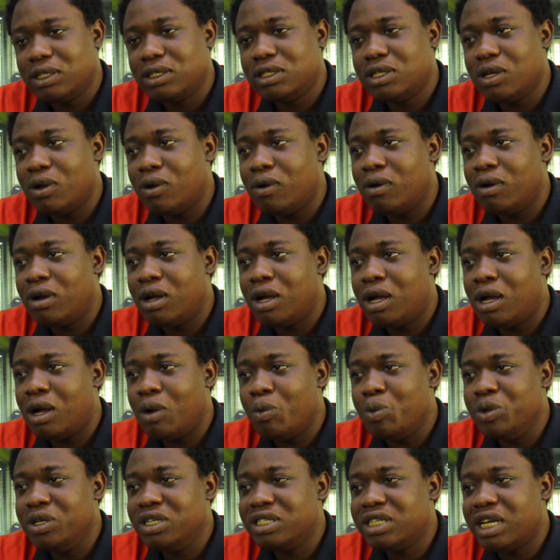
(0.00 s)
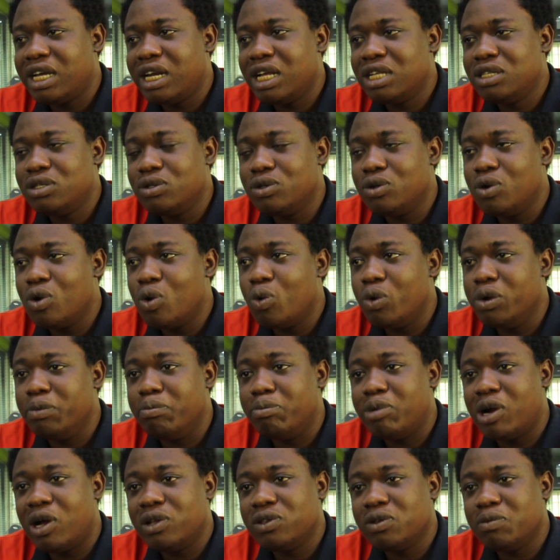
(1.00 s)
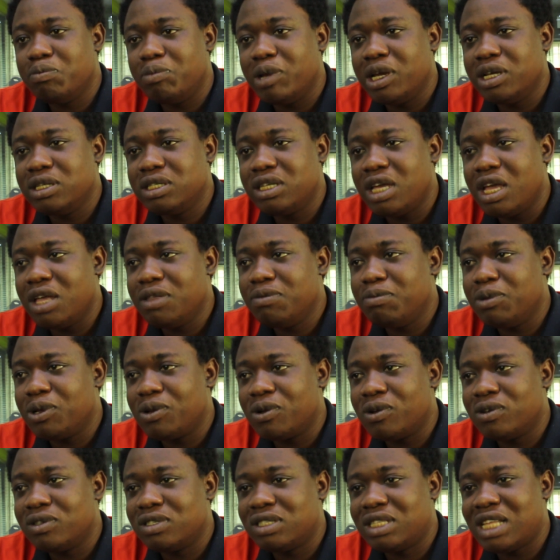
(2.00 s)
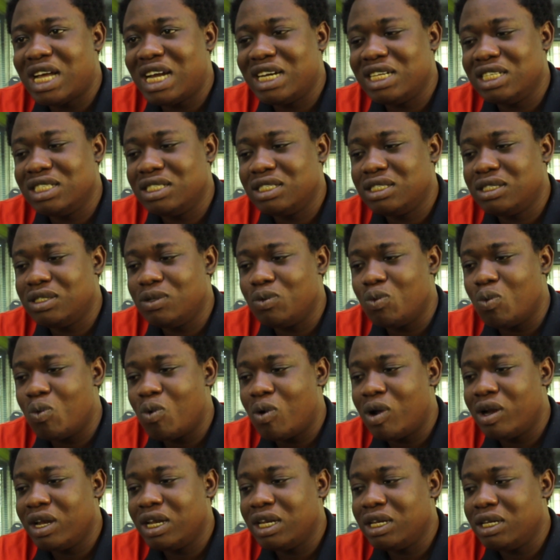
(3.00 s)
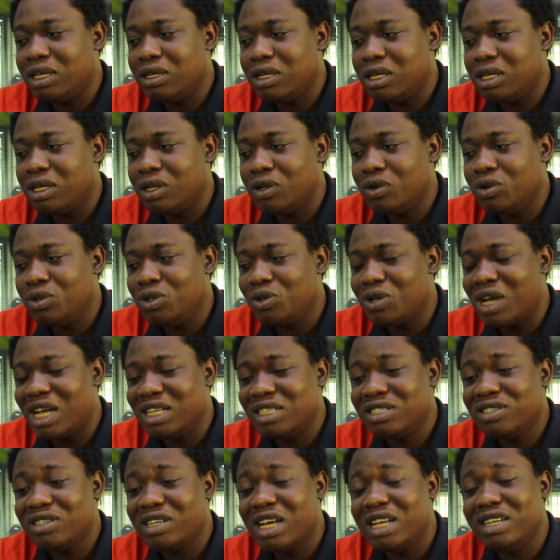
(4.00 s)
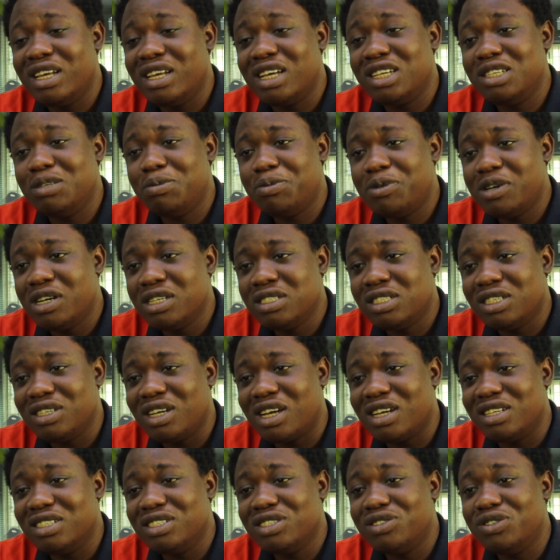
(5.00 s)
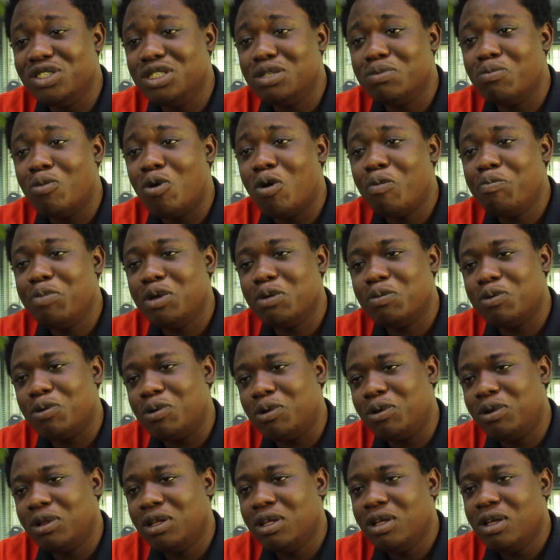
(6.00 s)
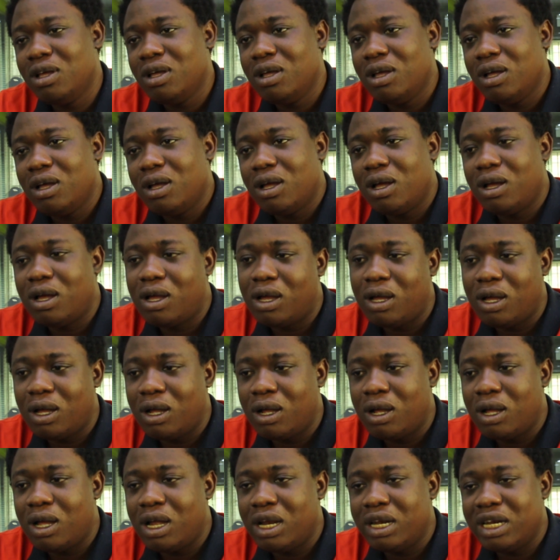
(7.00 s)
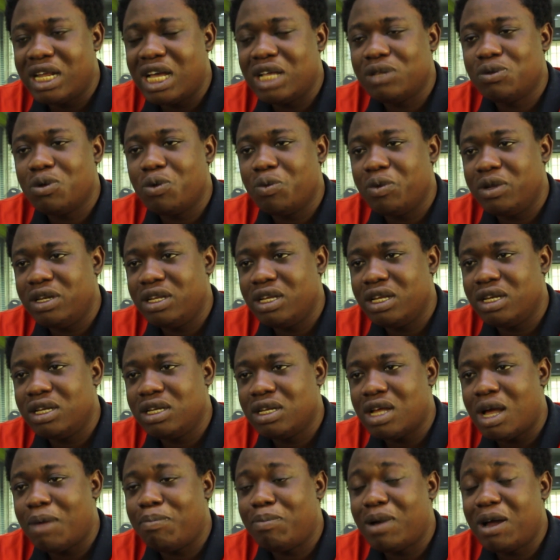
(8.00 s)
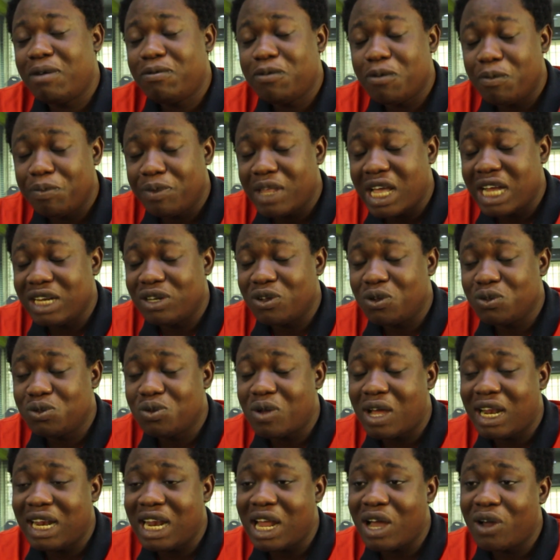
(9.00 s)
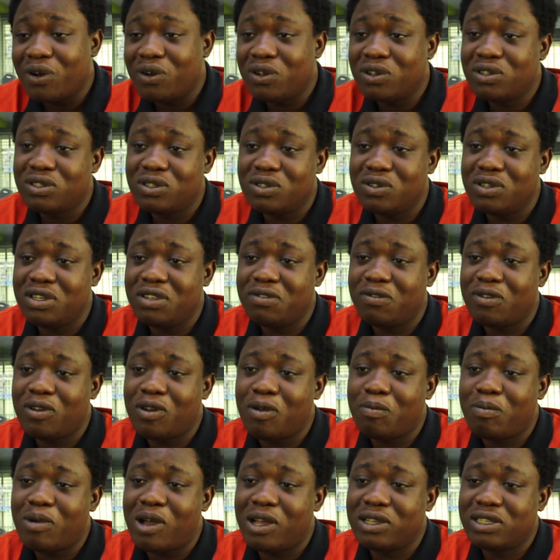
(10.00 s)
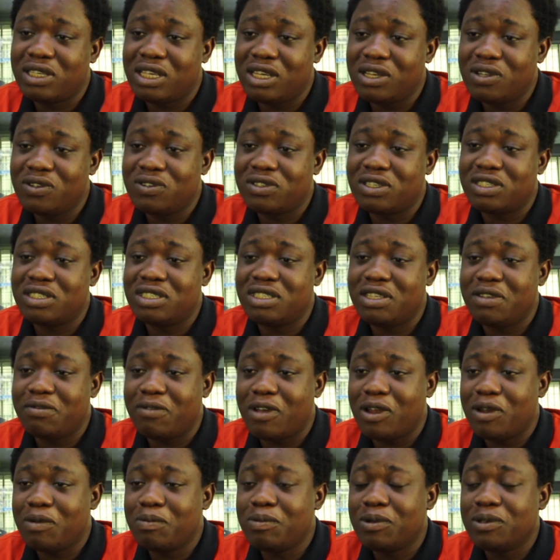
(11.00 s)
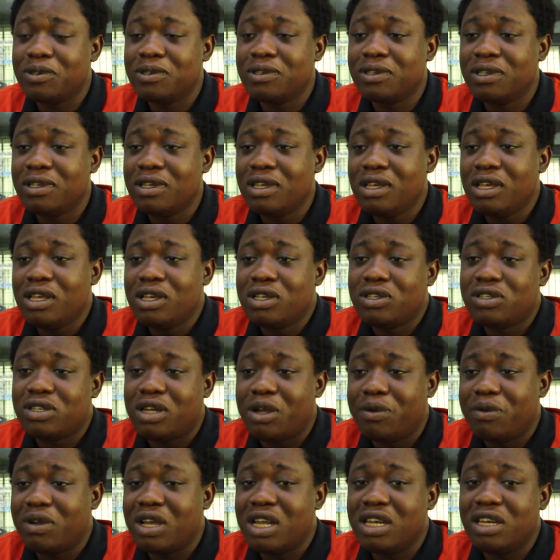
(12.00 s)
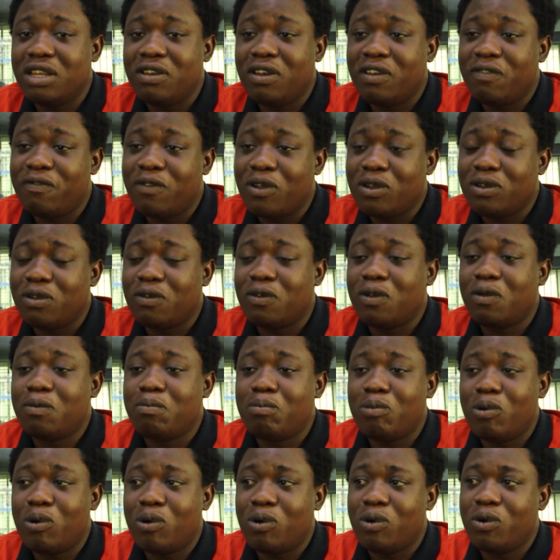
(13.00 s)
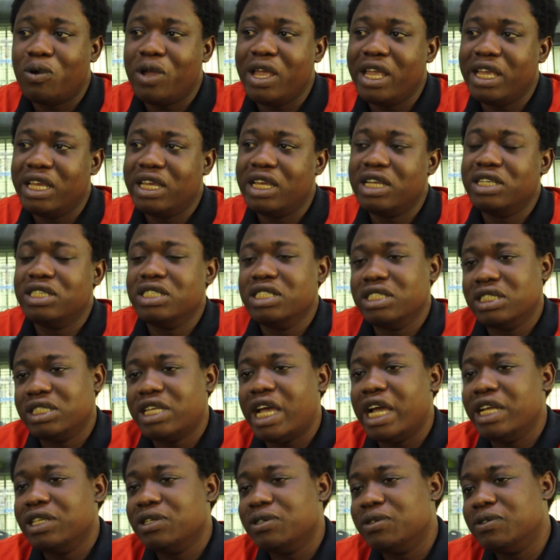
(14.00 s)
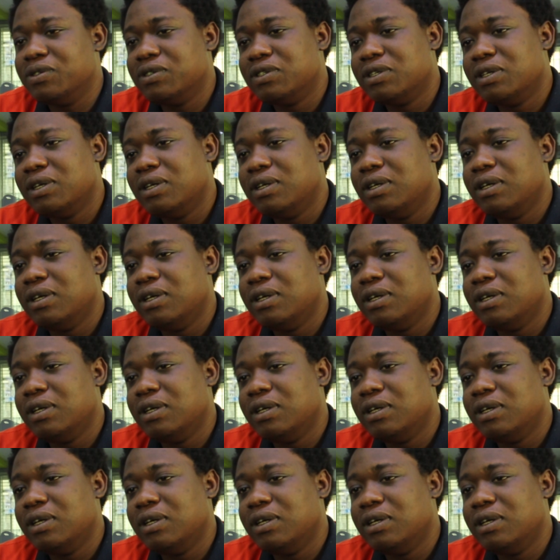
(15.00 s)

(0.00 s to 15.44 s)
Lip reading: So we decided to go with browser-based games because that is the one, you know, you can still the experience, you can still reach more people. And that's what we did. Apart from that, it also allowed us to develop our skills as developers so that we can develop more engaging titles.